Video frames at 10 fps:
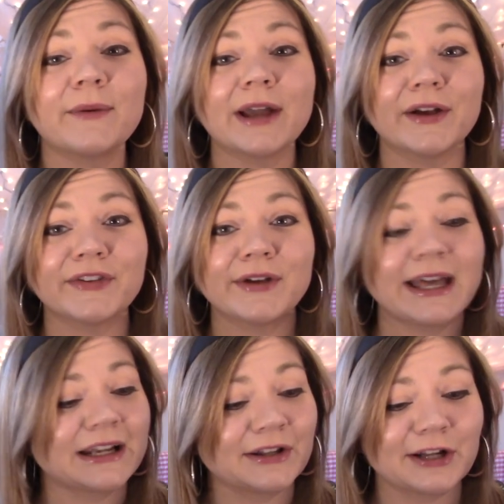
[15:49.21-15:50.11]
We also
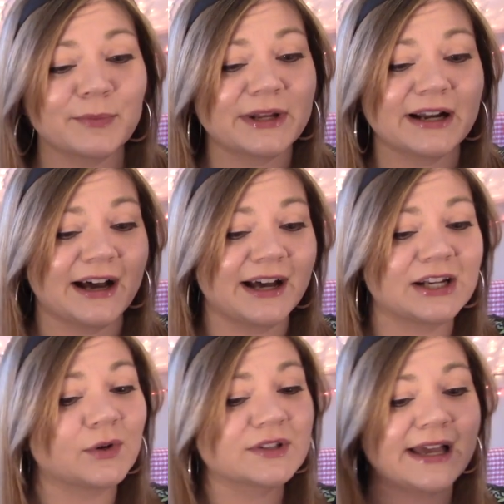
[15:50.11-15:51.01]
had a little bit on
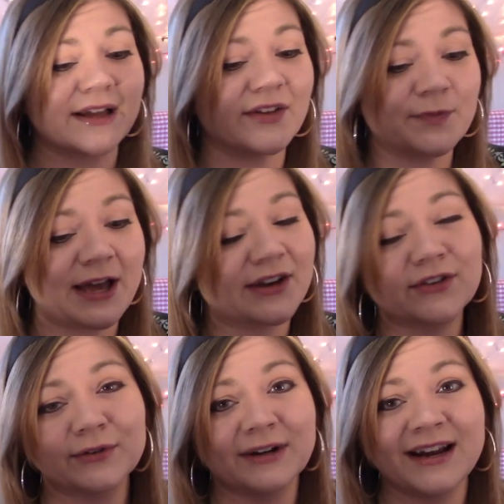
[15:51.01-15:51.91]
Olteca's
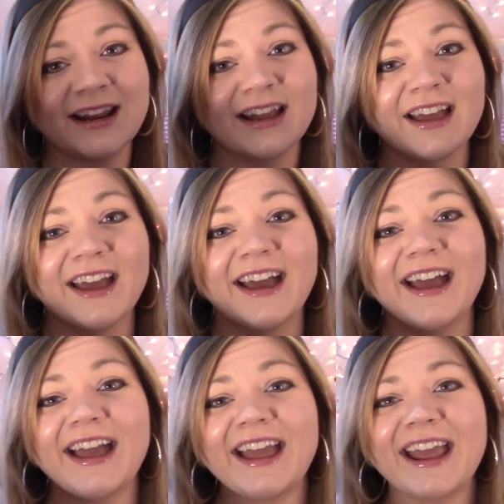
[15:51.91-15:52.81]
backstory,
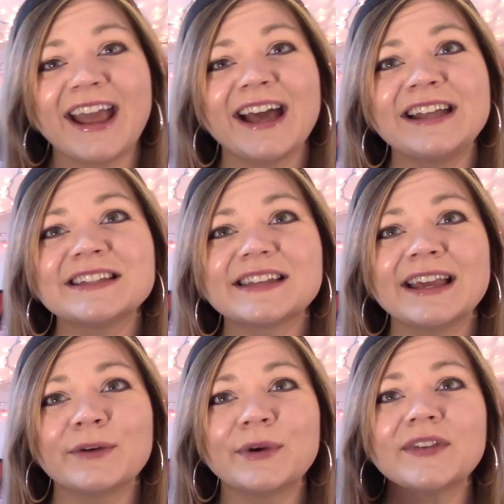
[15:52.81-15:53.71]
and
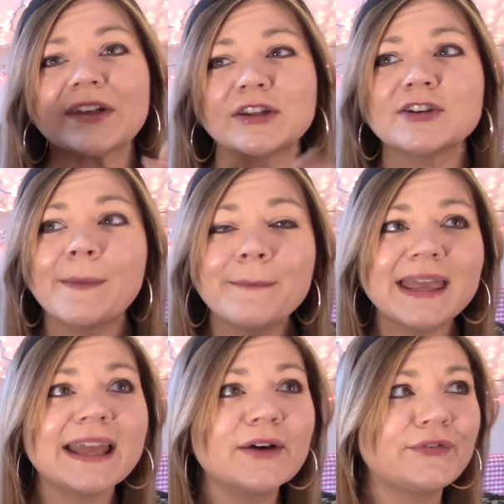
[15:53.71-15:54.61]
it was, to
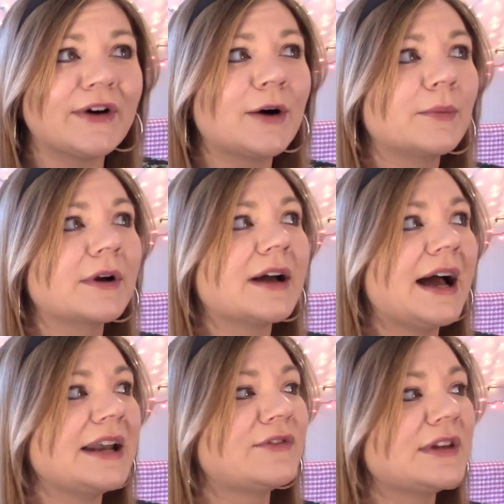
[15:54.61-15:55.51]
me, it felt
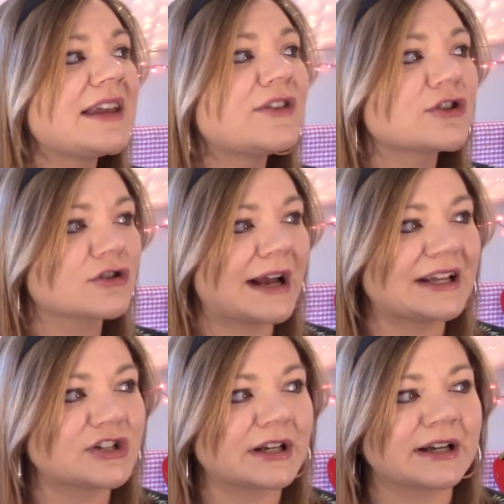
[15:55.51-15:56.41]
kind of least
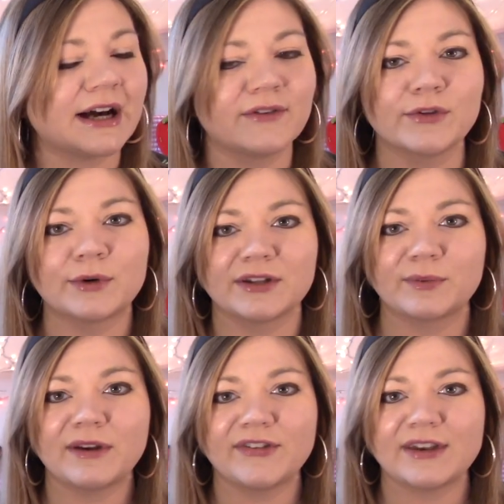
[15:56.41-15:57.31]
tragic of the ones
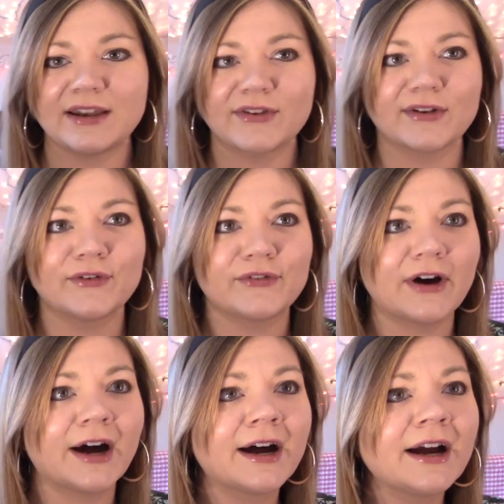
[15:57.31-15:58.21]
we've seen so
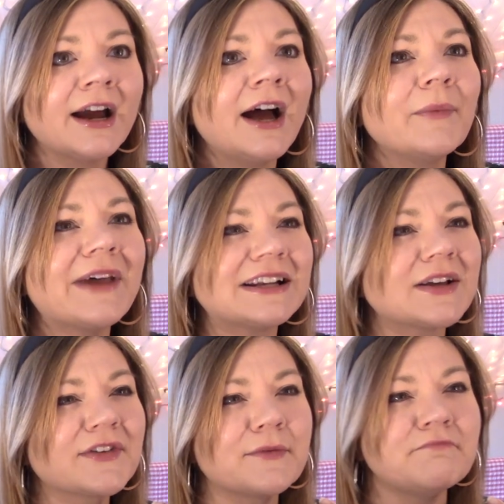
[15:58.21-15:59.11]
far. That
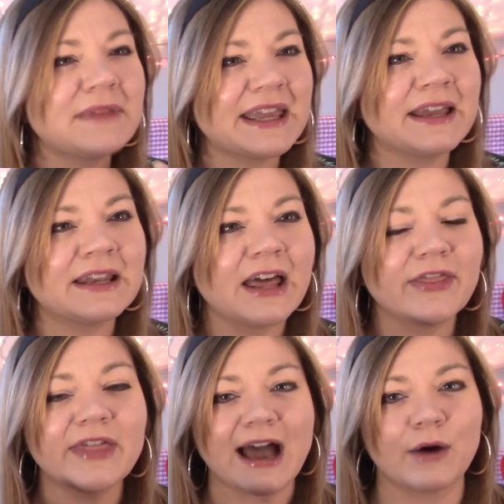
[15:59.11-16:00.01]
doesn't mean
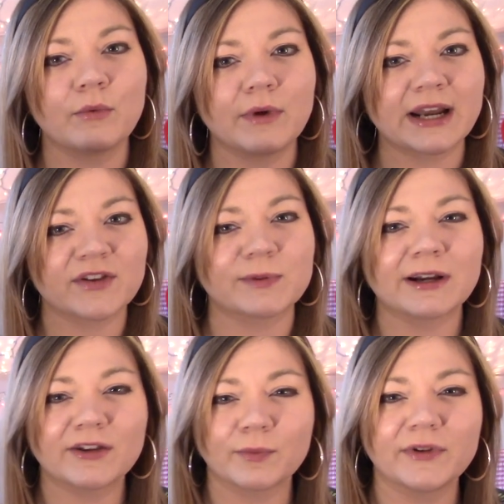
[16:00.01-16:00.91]
that
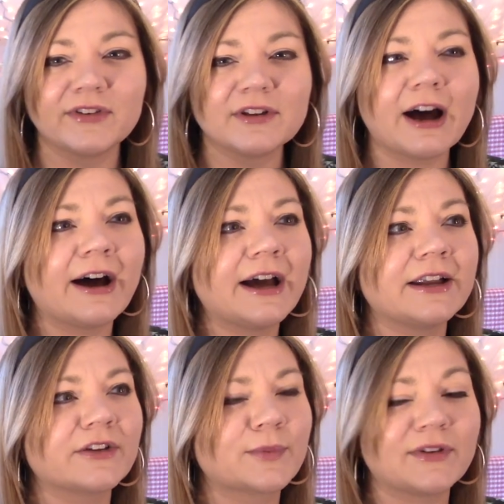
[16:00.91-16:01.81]
experience was
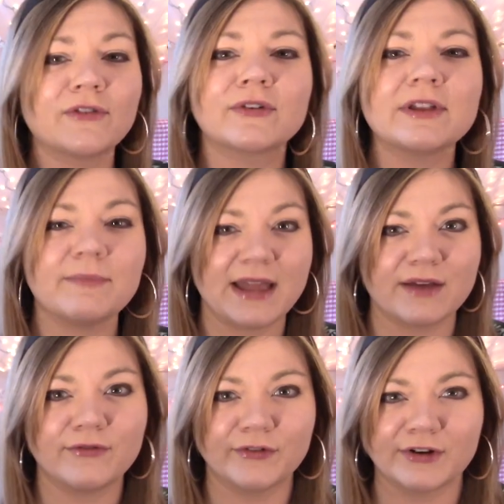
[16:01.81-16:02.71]
not specifically
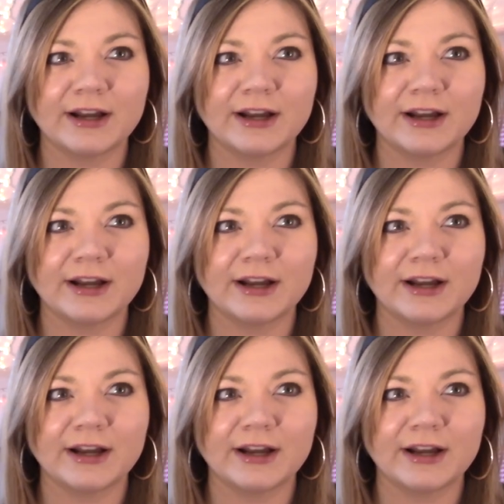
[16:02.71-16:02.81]
painful for